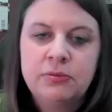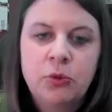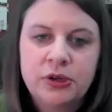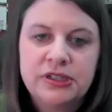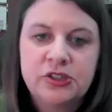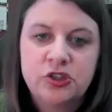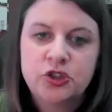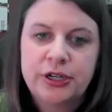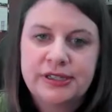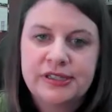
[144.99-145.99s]
in more
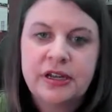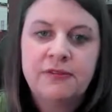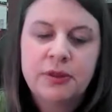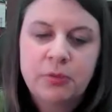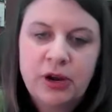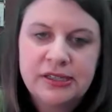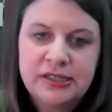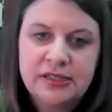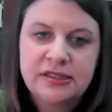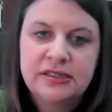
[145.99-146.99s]
distrust of the
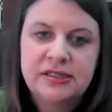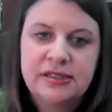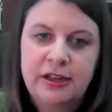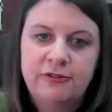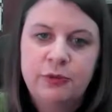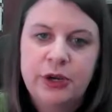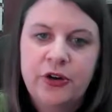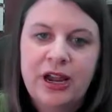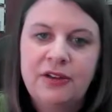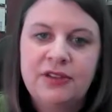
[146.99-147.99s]
process itself when
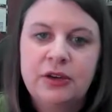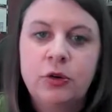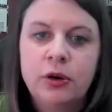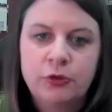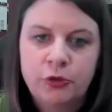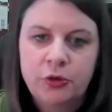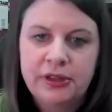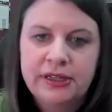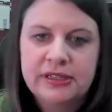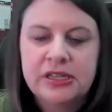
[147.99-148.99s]
you're having court
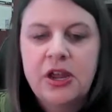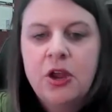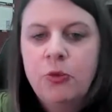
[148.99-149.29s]
rulings